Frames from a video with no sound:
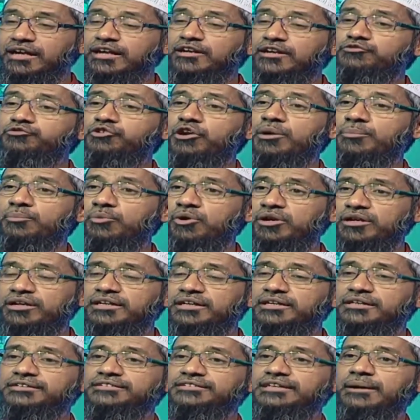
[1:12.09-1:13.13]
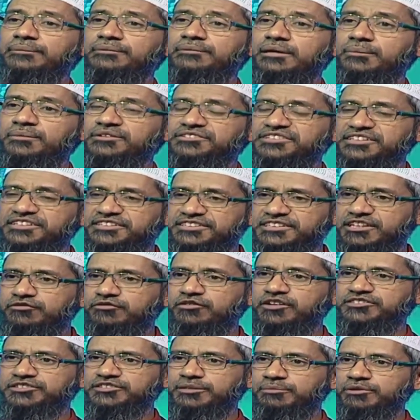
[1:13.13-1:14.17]
in Surah Mulk, chapter number
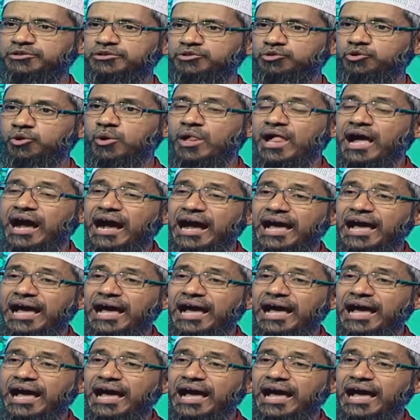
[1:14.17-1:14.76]
67, verse number 2,